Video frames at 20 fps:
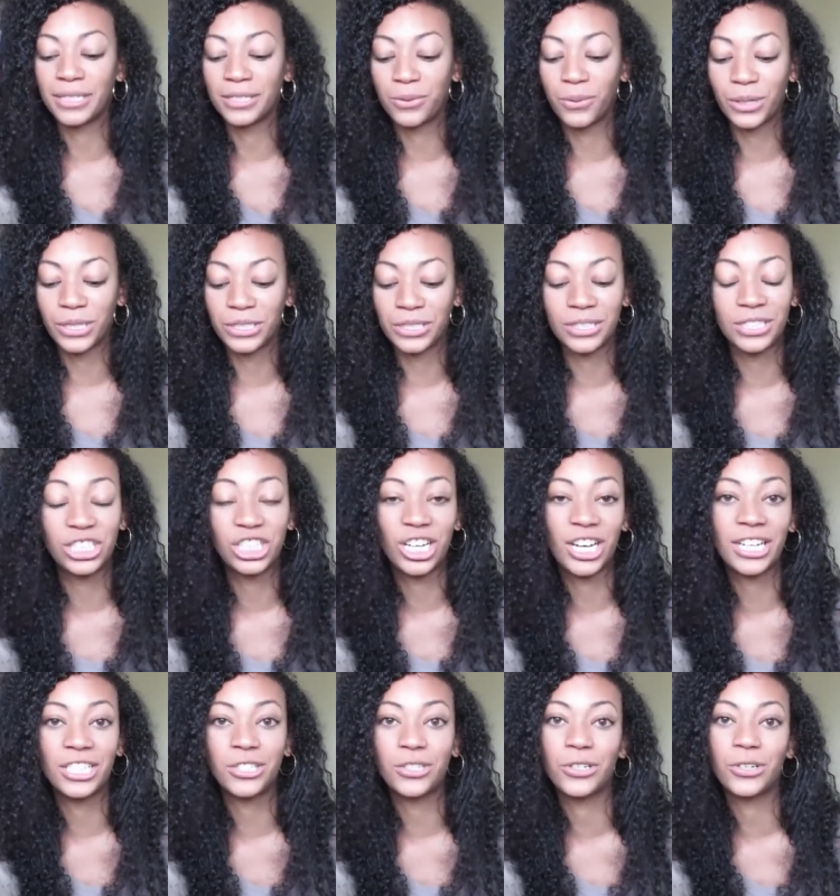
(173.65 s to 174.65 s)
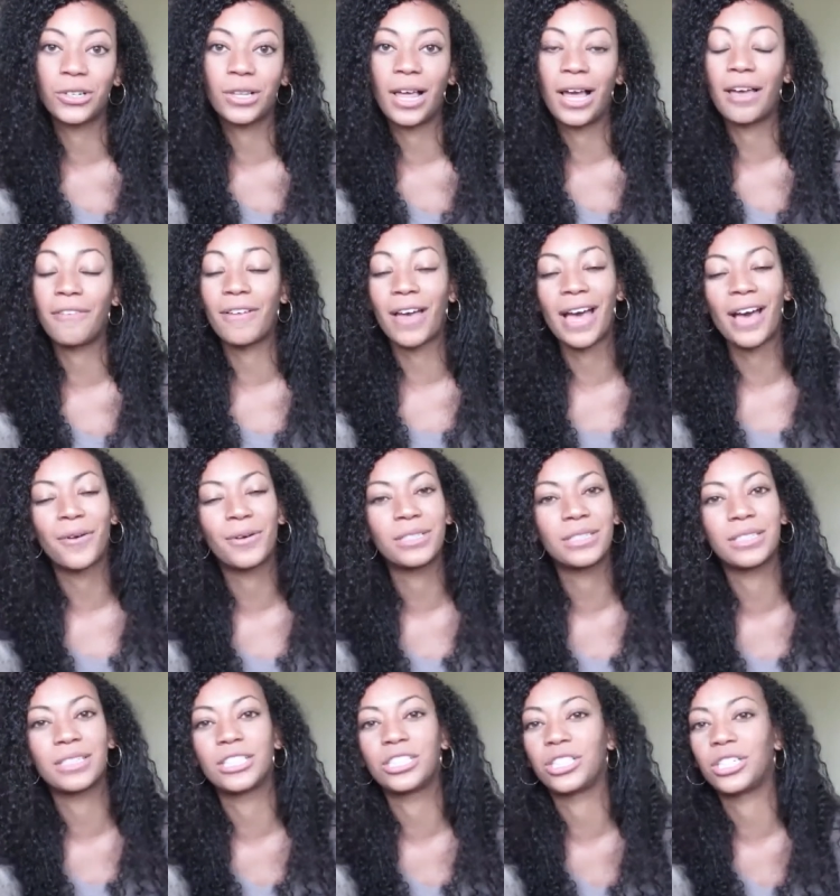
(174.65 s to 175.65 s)
is going to change in your life, how
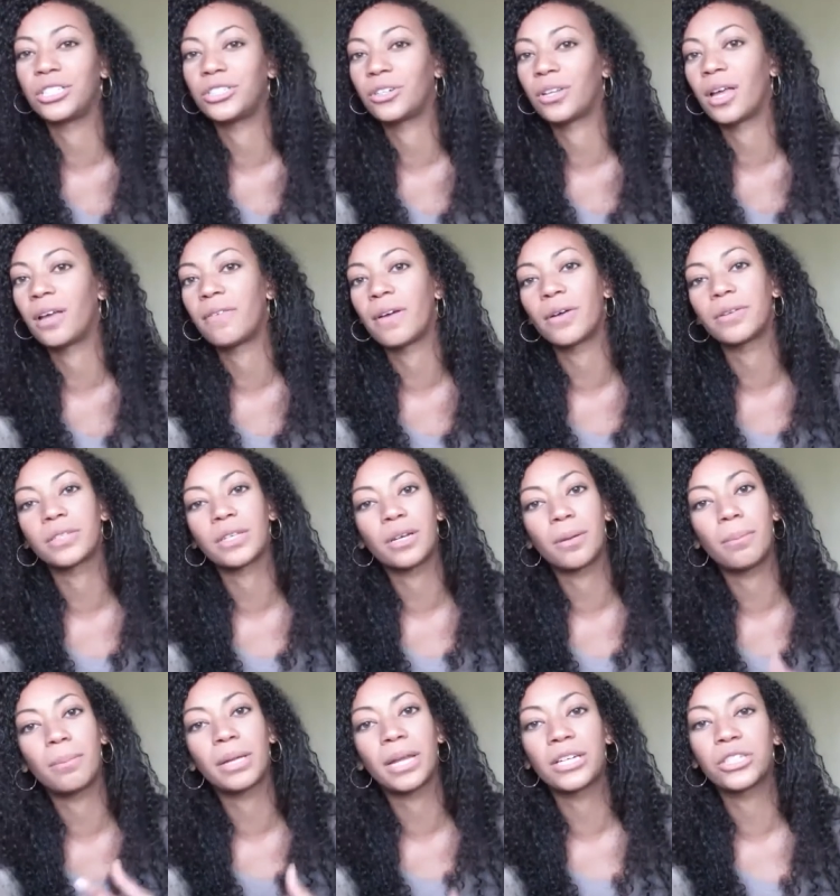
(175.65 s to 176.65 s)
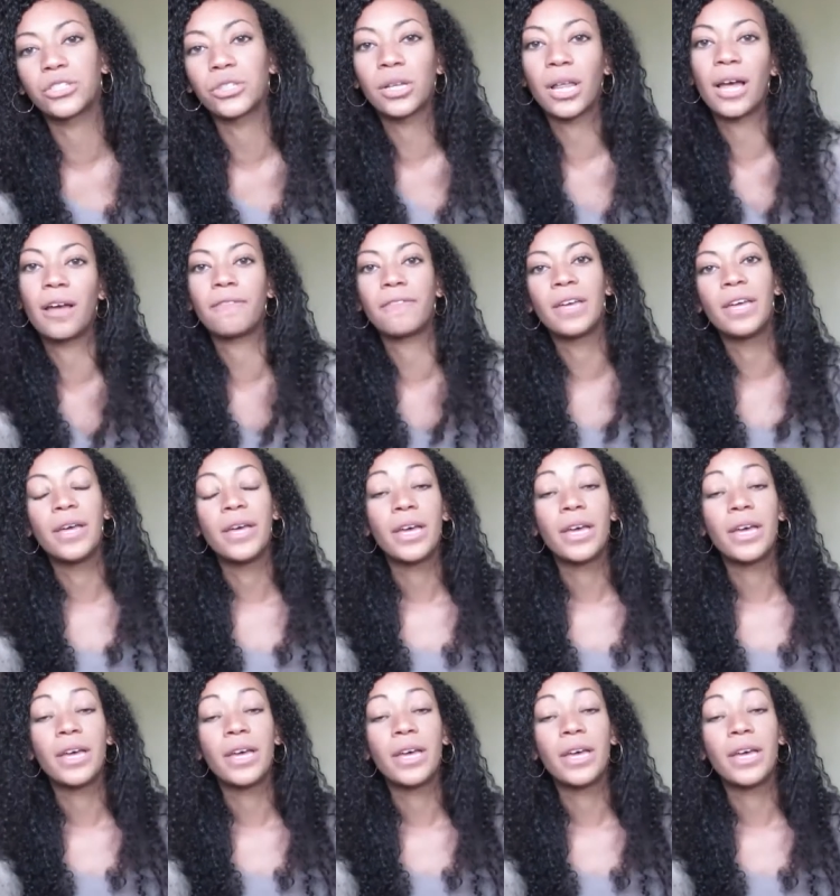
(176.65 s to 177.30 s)
it's going to change your life, how it's going to bless your life,